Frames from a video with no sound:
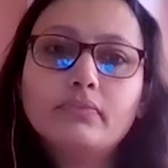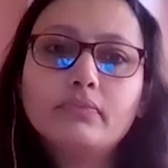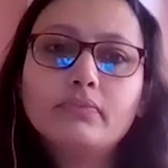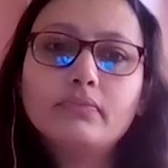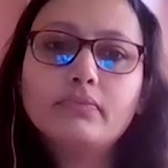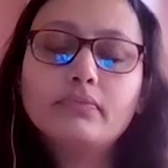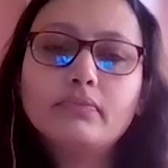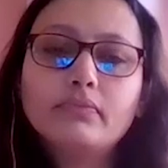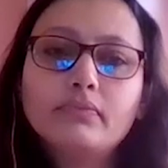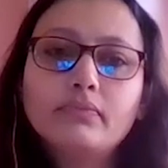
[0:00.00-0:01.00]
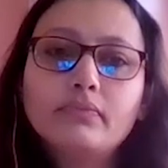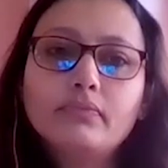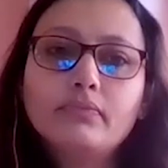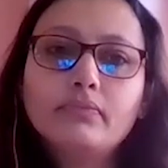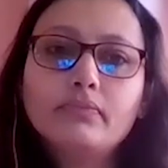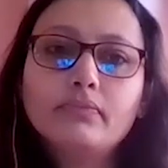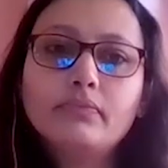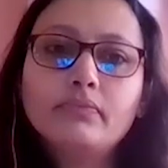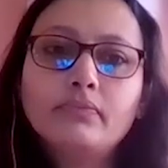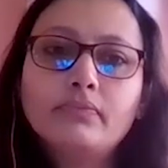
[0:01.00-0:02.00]

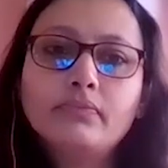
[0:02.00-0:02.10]
This person isn't speaking.